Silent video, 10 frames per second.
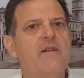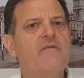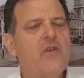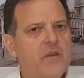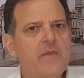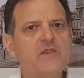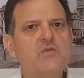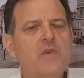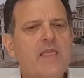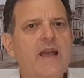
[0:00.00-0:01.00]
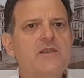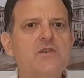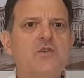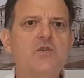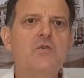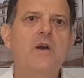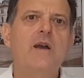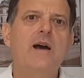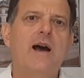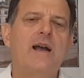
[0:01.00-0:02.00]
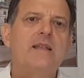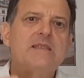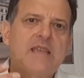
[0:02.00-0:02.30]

very much relates to